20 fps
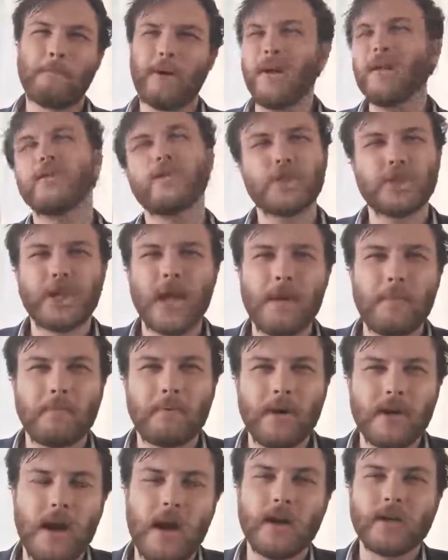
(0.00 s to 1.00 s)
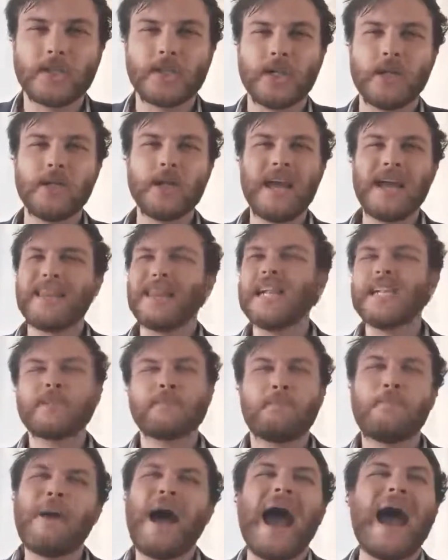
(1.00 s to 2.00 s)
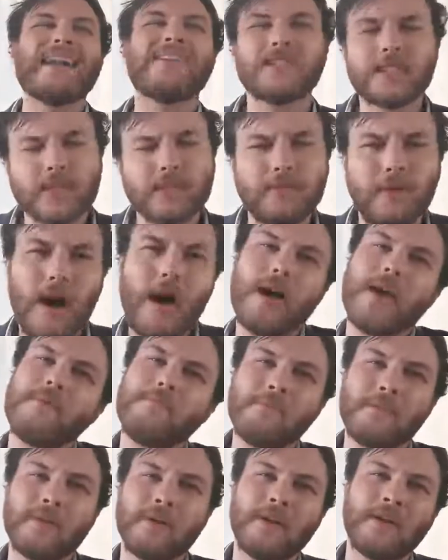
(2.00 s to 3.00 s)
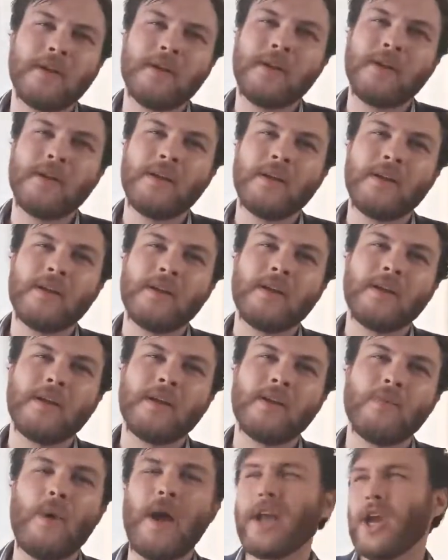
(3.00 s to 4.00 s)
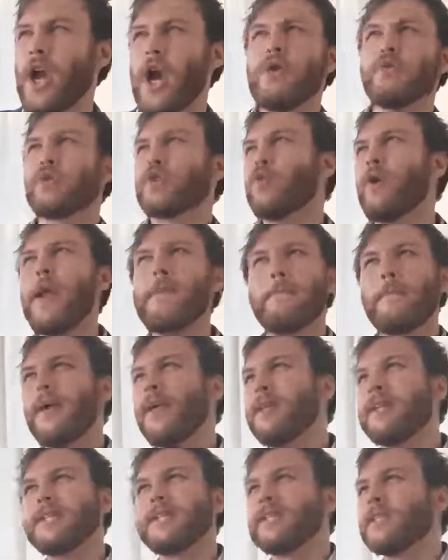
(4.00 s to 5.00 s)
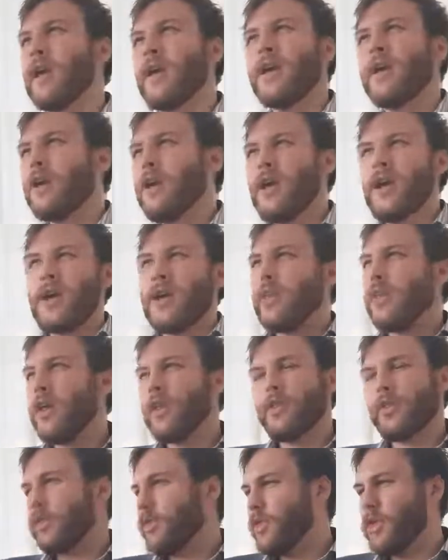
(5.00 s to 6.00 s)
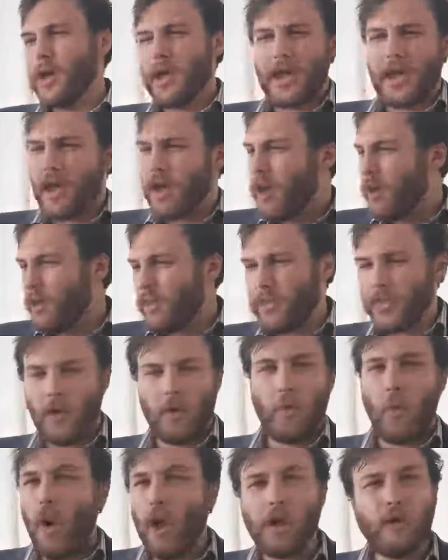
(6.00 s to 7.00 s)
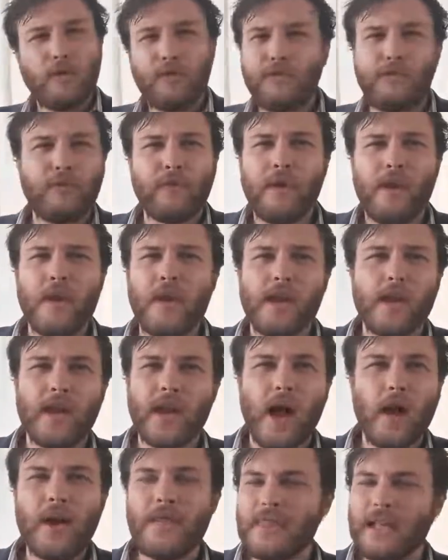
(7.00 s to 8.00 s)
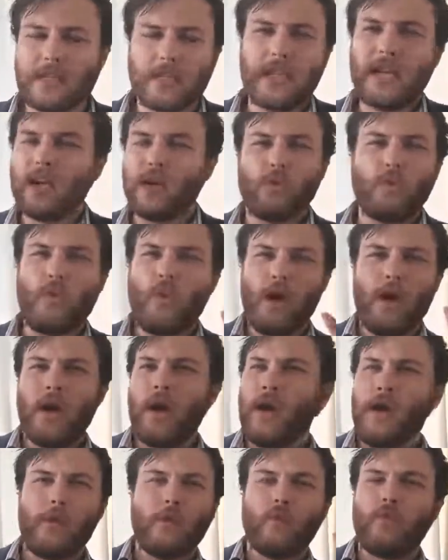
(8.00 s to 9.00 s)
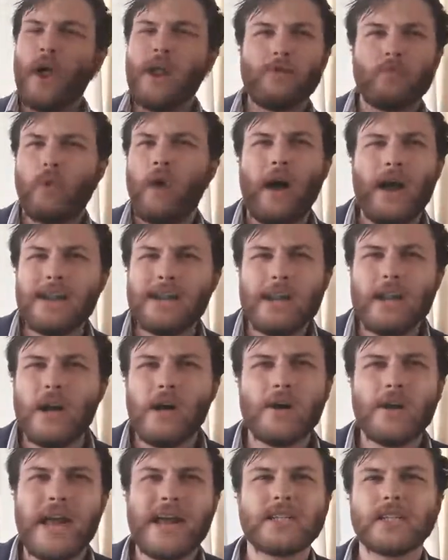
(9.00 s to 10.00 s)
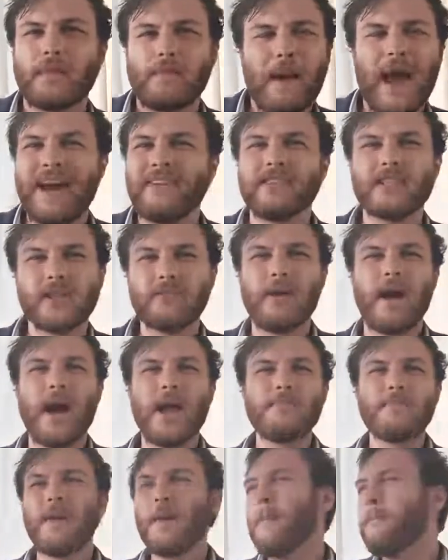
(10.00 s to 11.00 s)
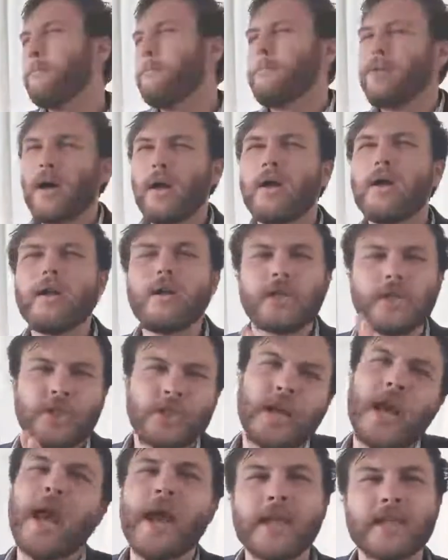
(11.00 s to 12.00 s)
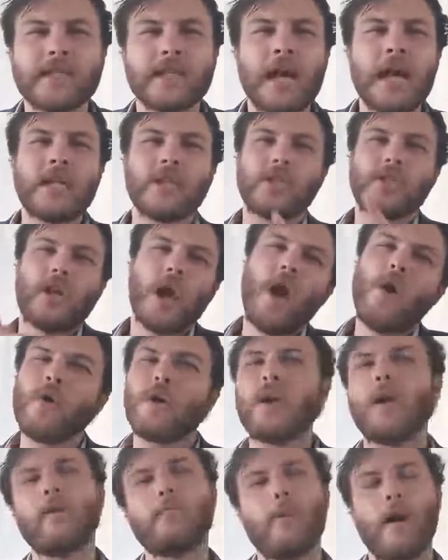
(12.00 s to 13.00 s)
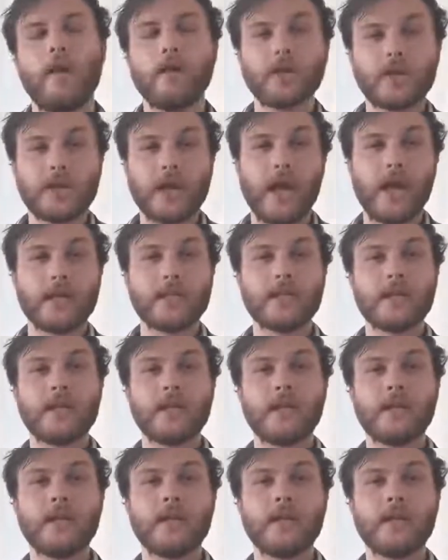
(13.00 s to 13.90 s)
bullshit production, this pantomime where Coach Red pills the the the, the wolf, you know, in this little uh, Red Riding Hood esque pantomime. Bullshit. Total bullshit.